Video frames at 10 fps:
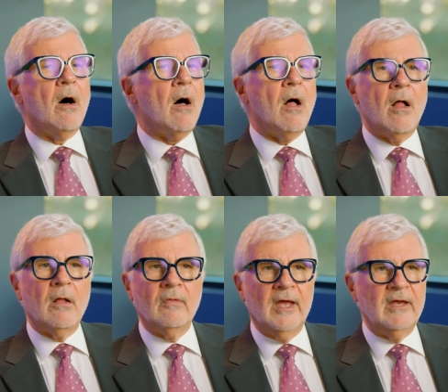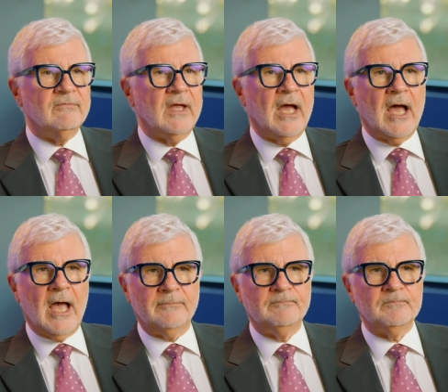all they've
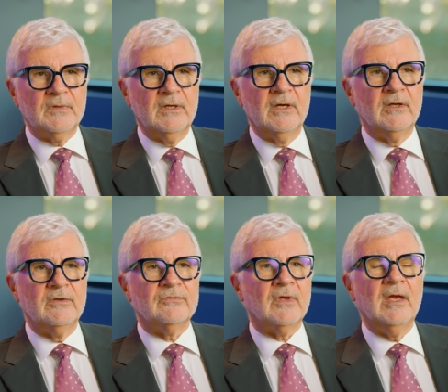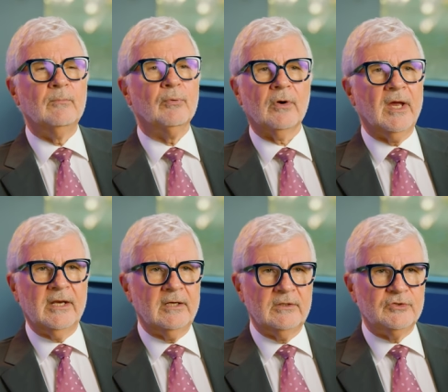got is a
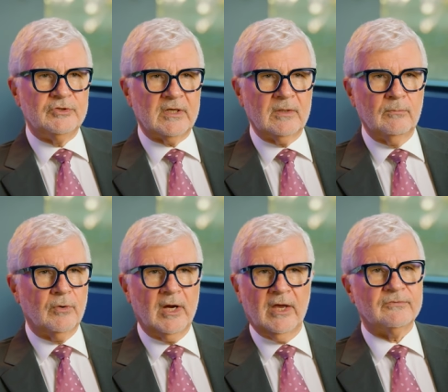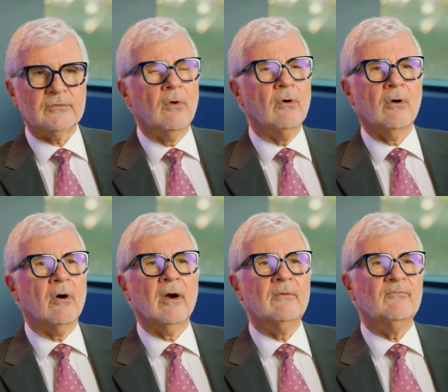breaded chicken breast
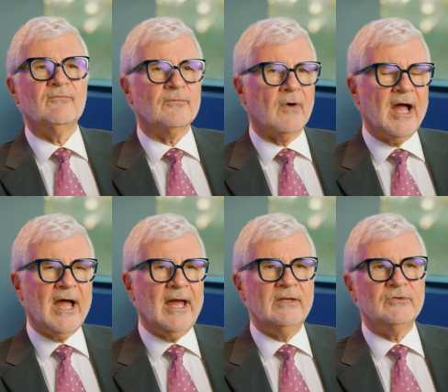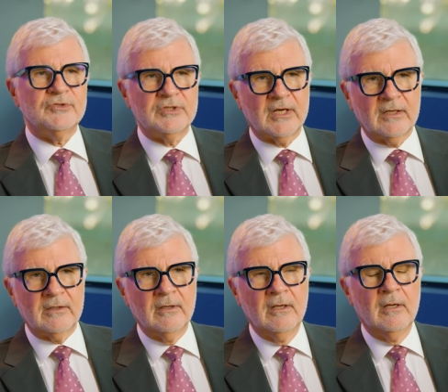or fried
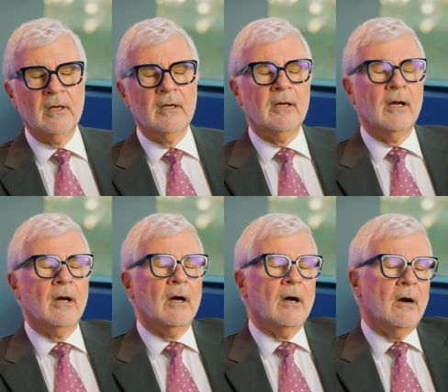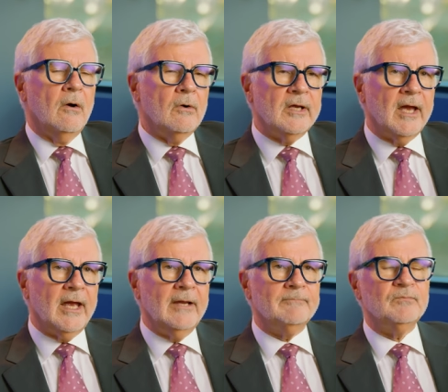chicken.
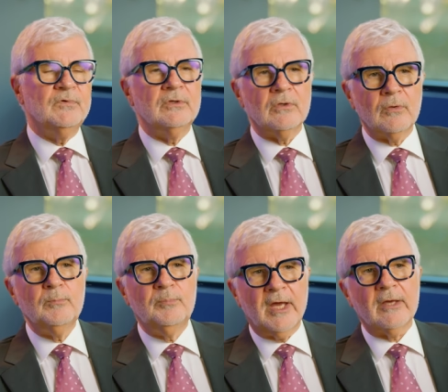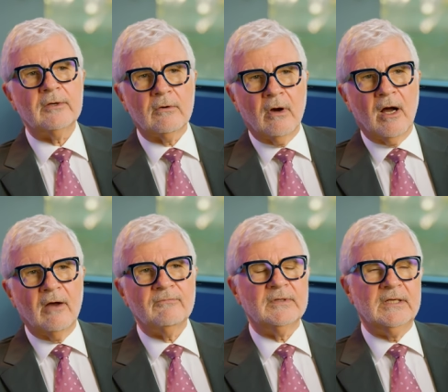Okay, you're better
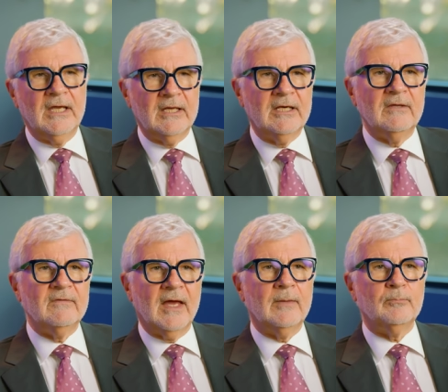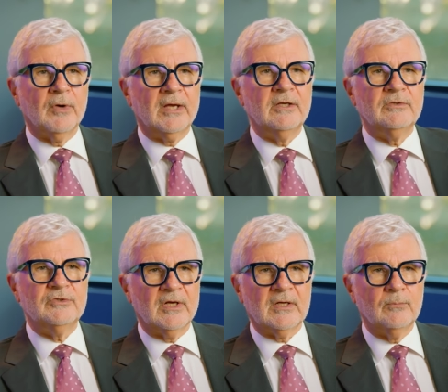off getting that breaded
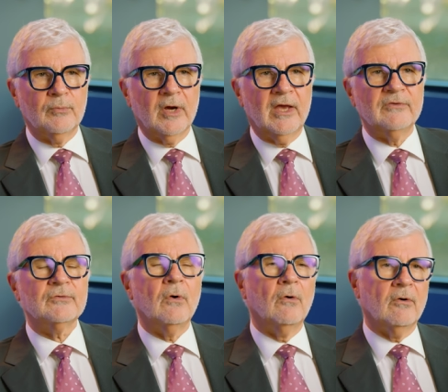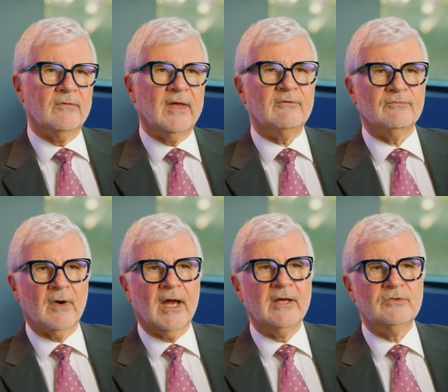chicken breast or that
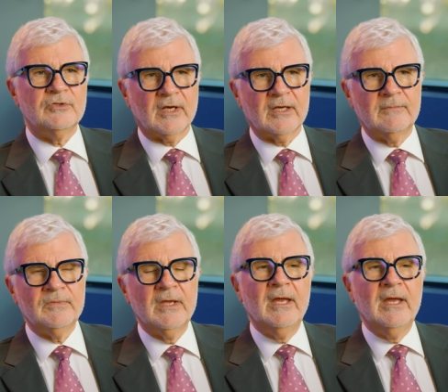fried chicken